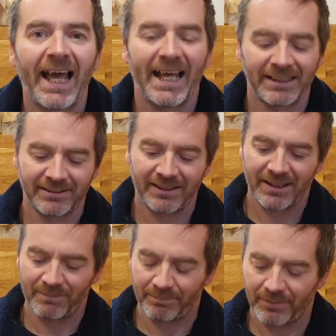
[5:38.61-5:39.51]
And
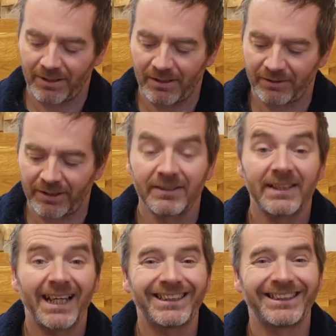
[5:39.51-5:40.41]
I
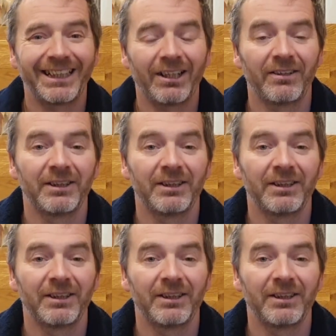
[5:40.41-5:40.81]
think next year,